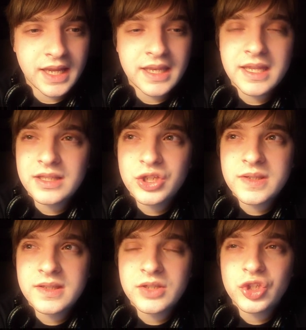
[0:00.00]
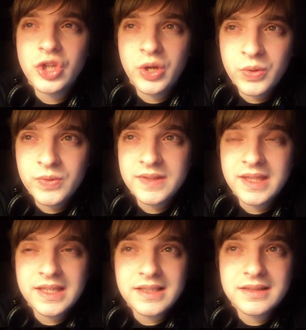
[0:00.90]
it just shows
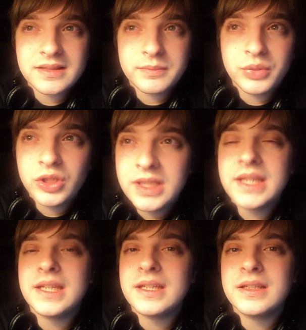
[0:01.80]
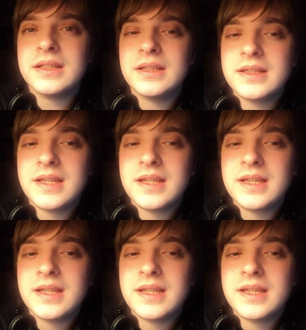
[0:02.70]
that bullying